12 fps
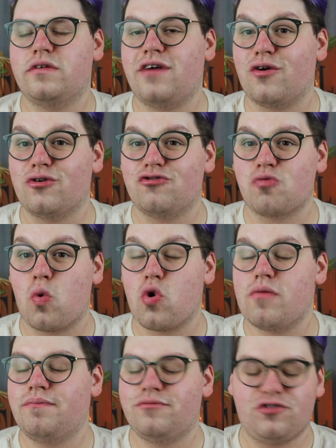entire
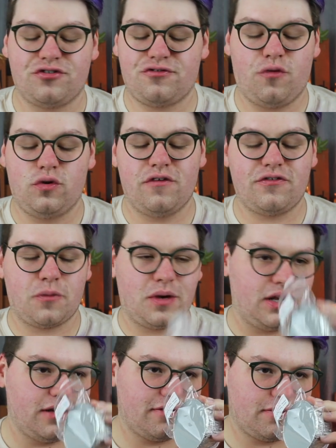drawer just full of
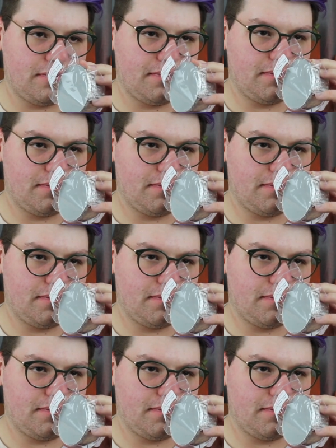Sweeney's.